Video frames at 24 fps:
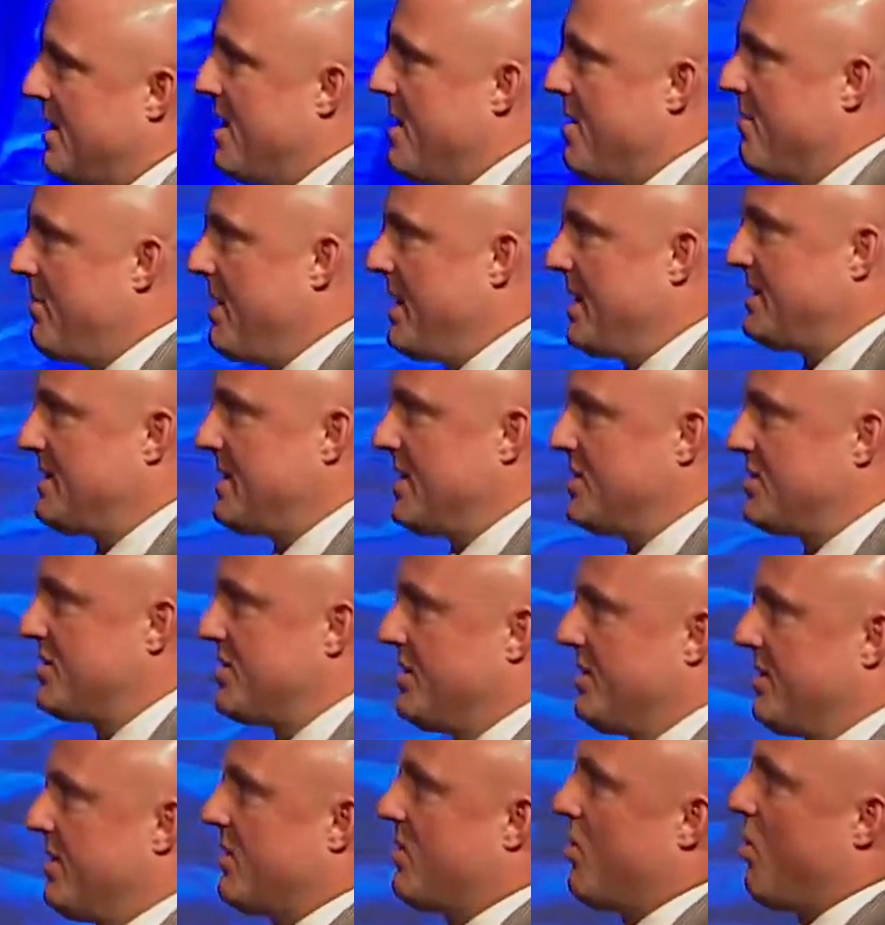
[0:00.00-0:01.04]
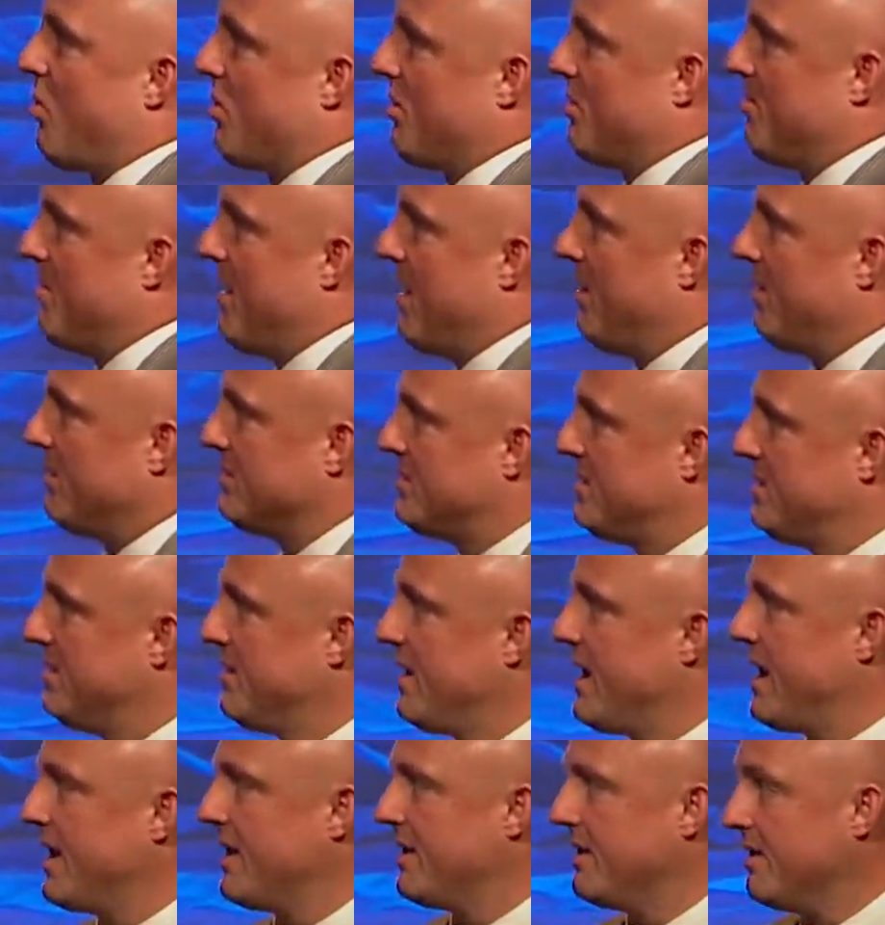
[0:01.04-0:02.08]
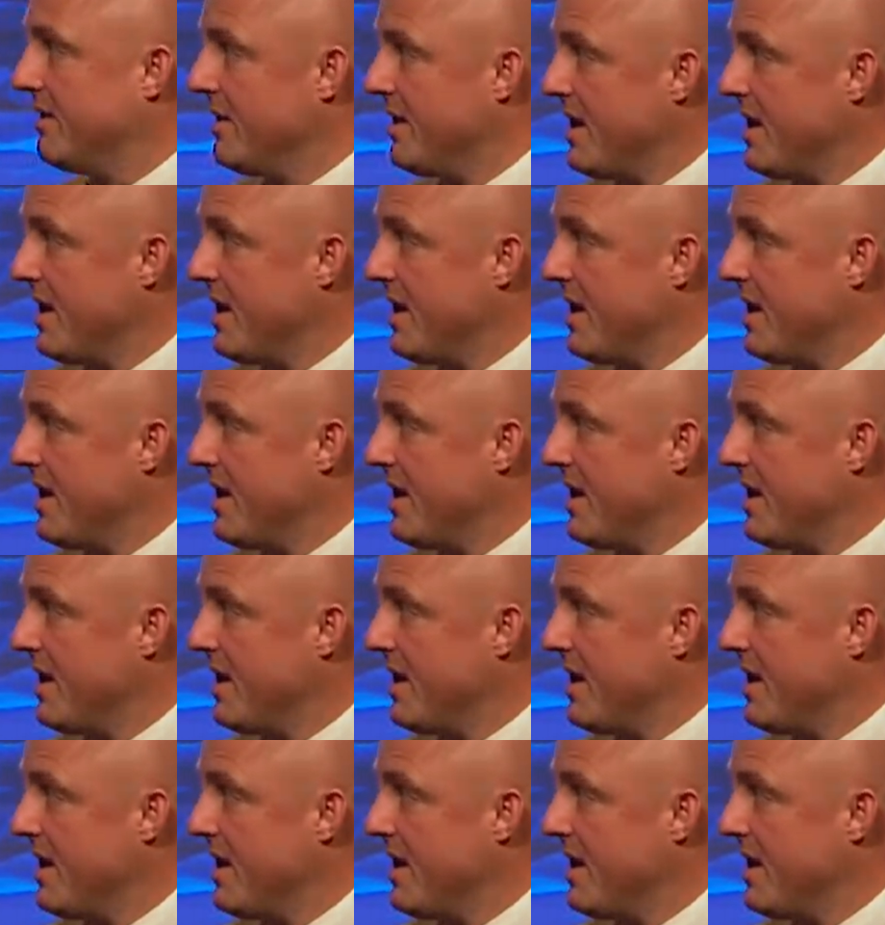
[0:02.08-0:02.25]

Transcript: pay attention to the Corn Belt and